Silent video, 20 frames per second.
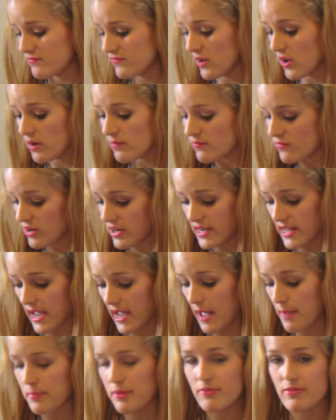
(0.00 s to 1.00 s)
I'm really
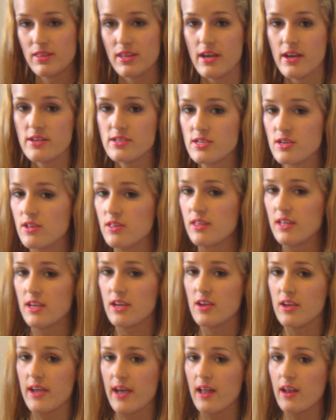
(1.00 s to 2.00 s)
happy with those, and I think
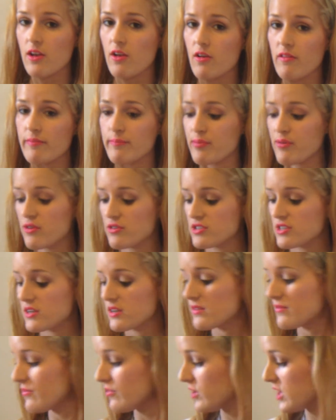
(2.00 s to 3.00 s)
you get a lot of
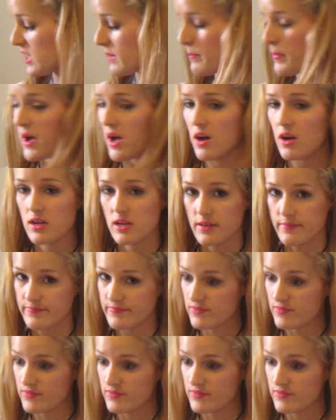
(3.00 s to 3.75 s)
product for your buck,